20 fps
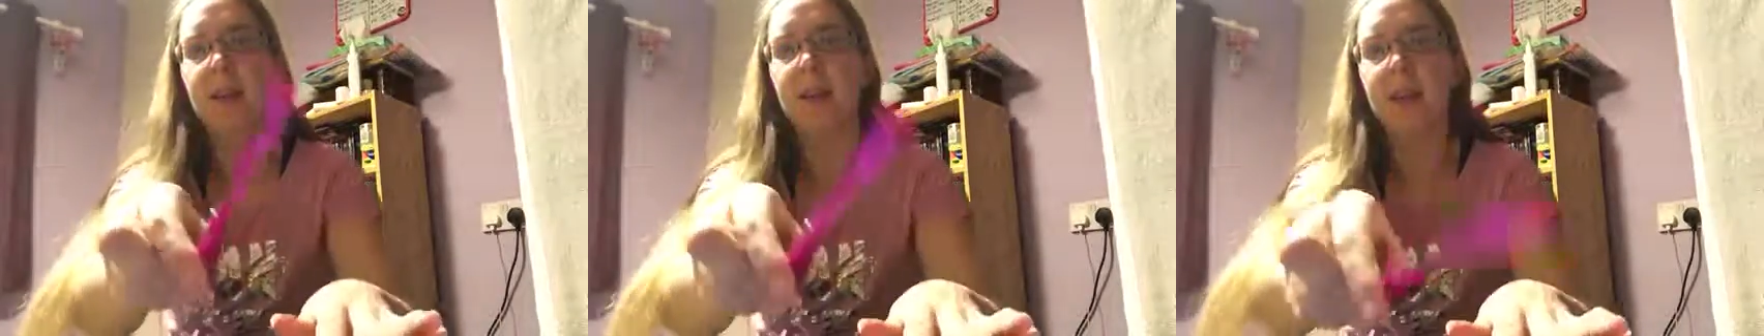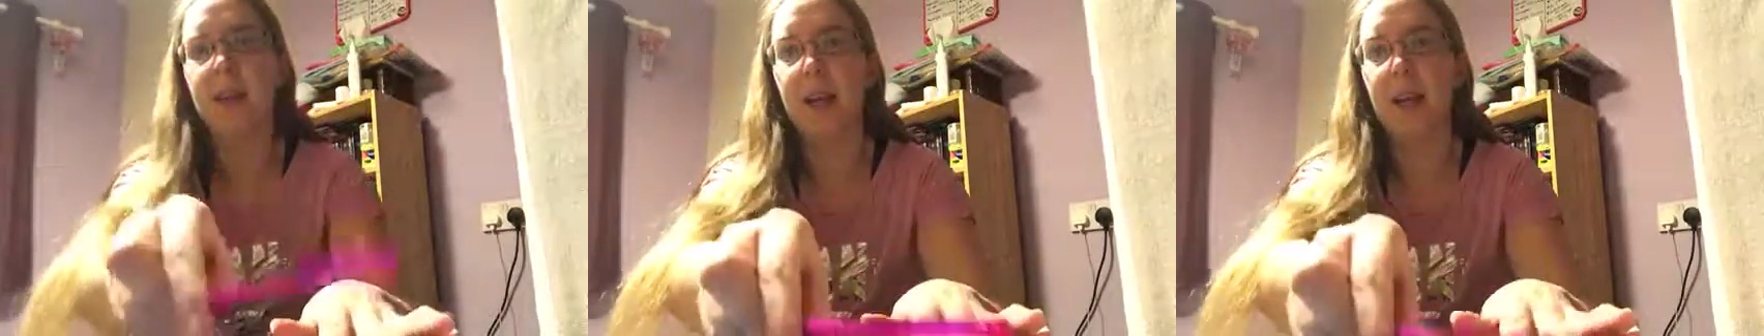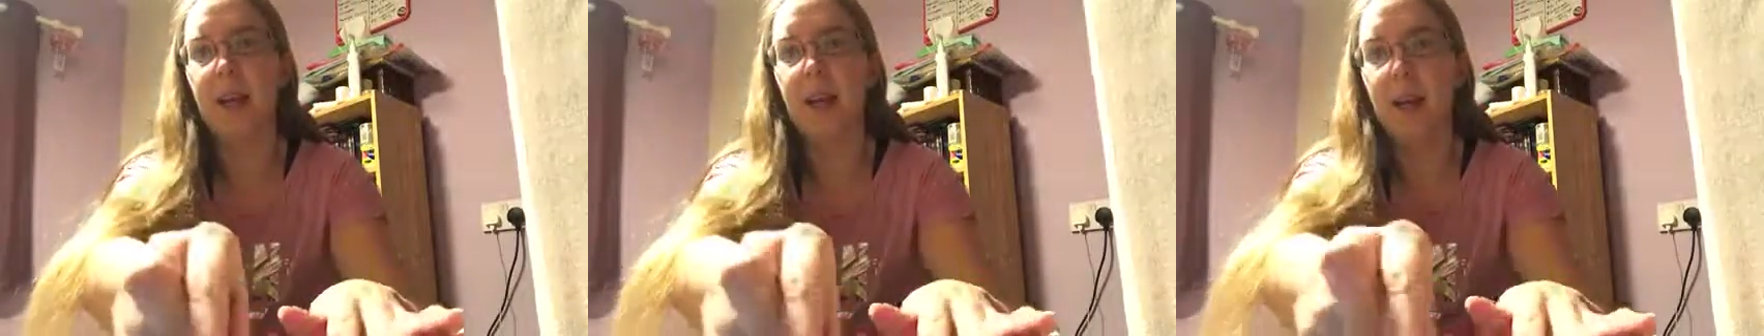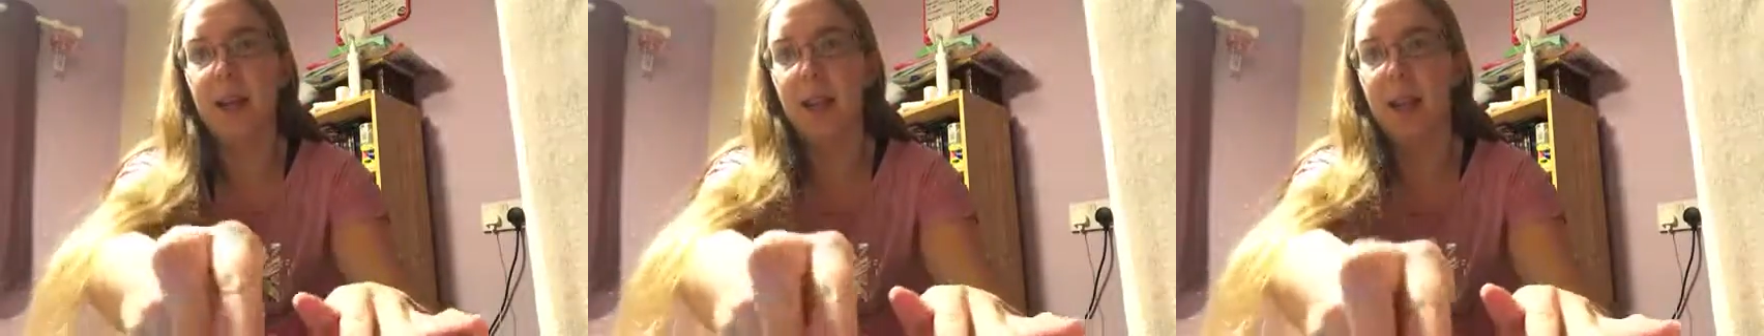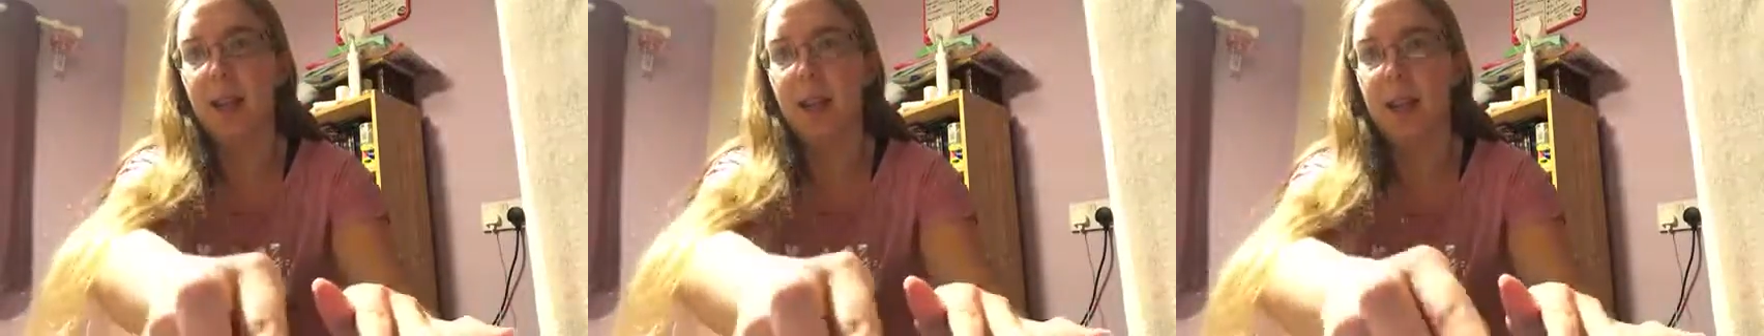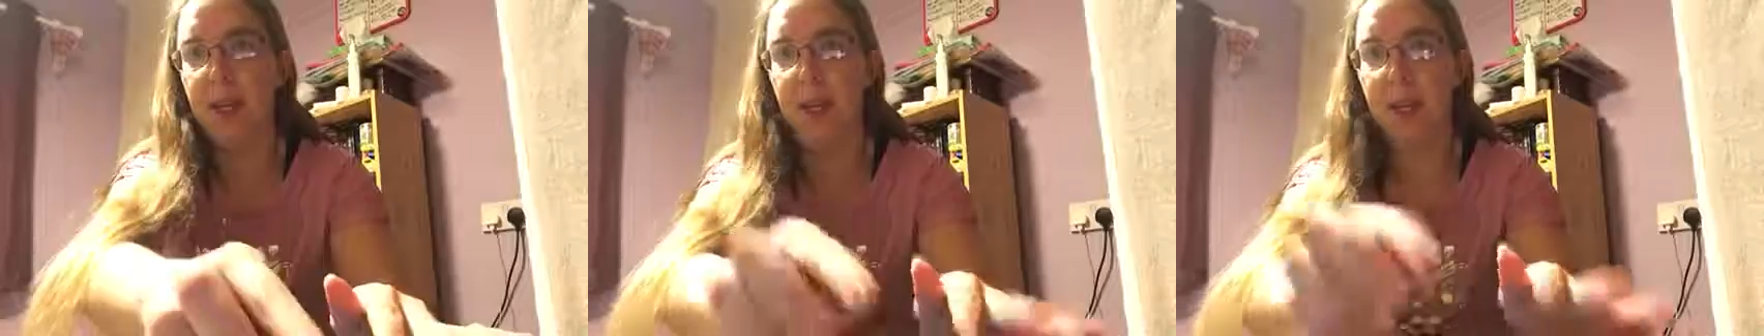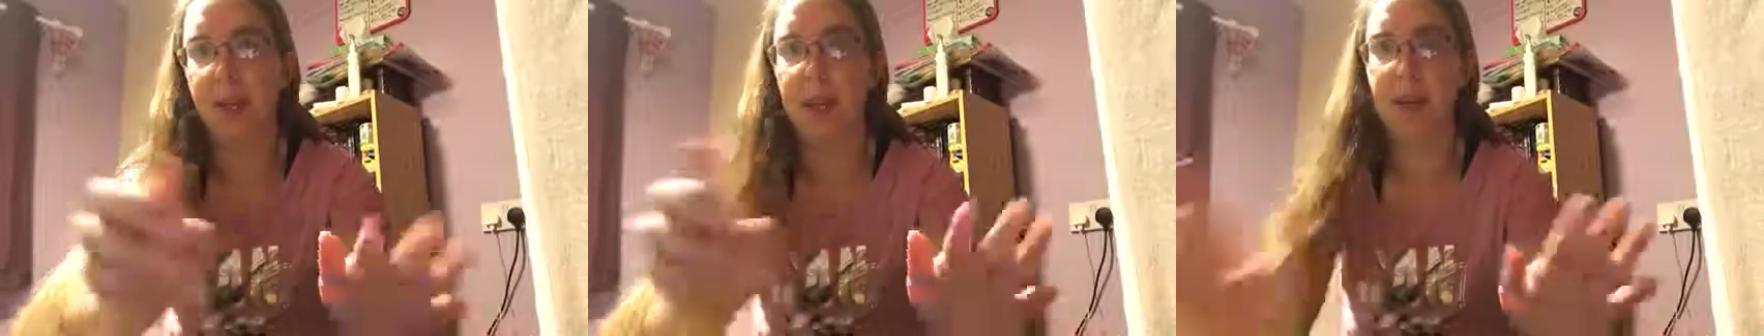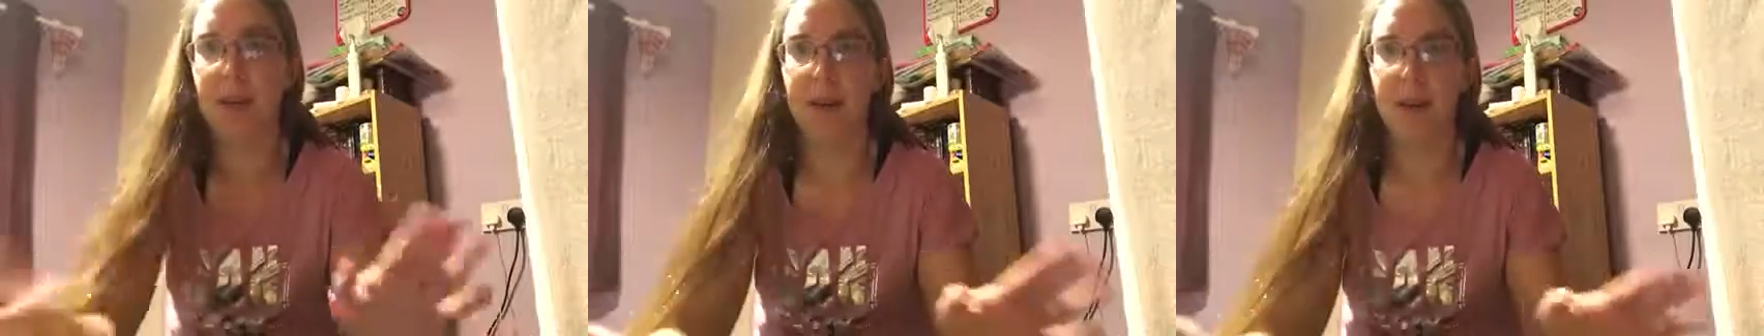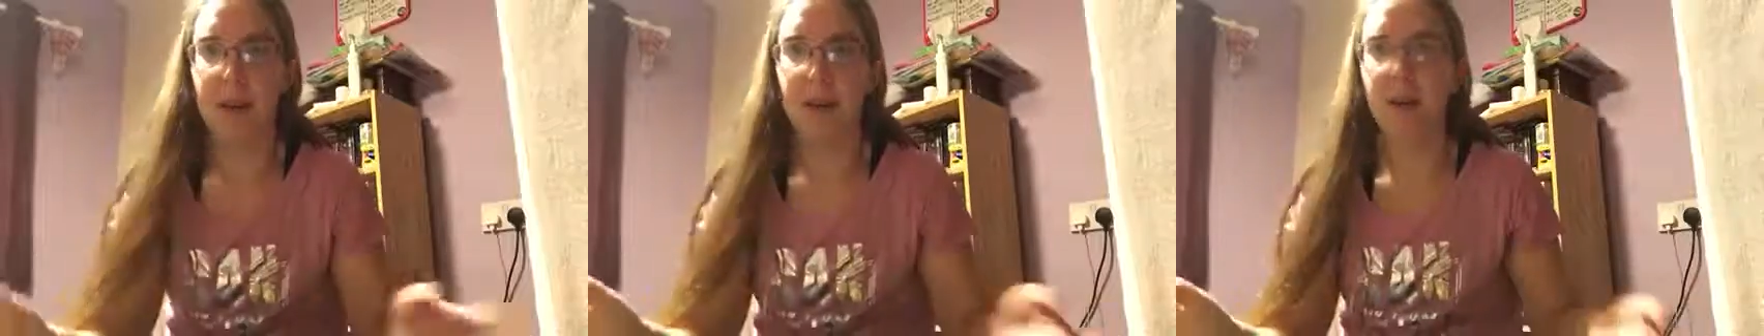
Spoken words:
The other thing that